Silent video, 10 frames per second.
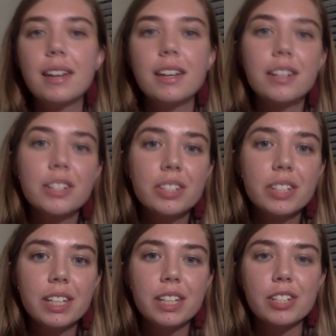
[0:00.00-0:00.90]

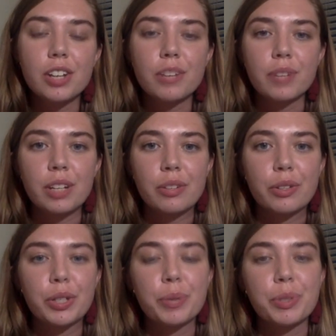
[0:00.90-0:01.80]
Initially, John Randall,
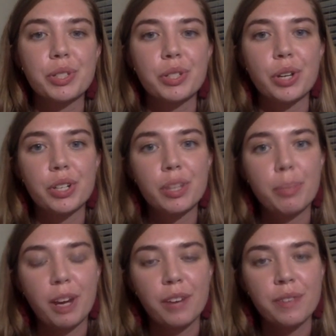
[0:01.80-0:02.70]
who was in charge of the
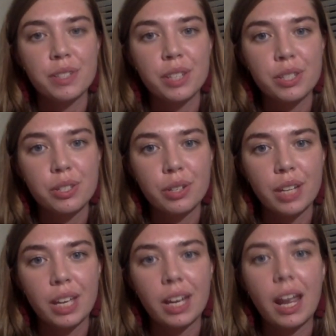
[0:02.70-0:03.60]
biophysics
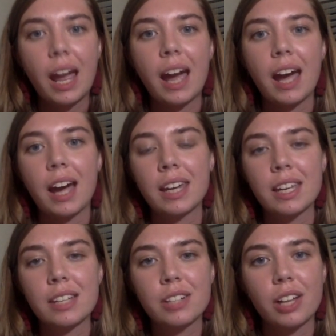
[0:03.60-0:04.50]
unit at
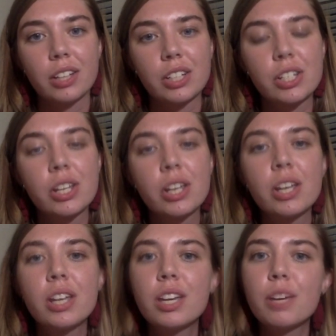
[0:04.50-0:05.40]
King's College,
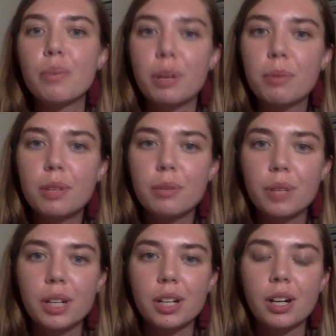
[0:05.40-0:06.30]
wanted me to
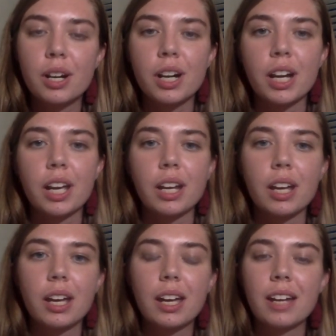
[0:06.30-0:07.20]
work on
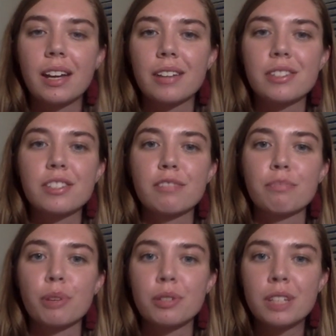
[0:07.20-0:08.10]
analysis of
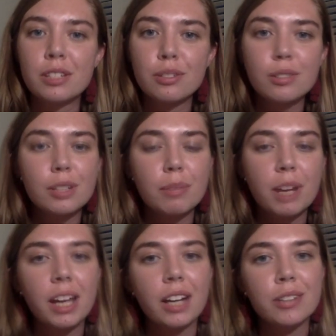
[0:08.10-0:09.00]
proteins using
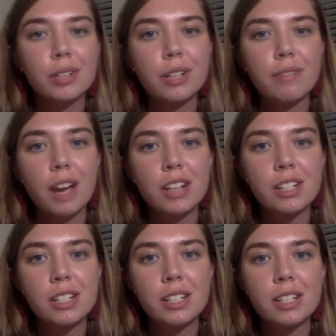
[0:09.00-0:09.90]
my X-ray
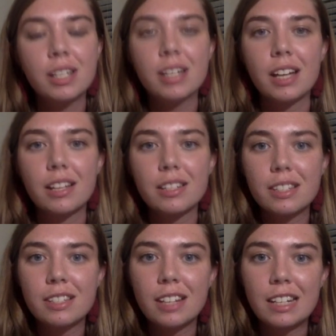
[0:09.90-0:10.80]
diffraction
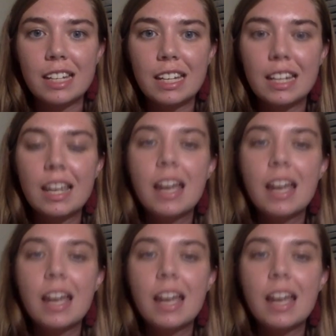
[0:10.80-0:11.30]
analysis technique,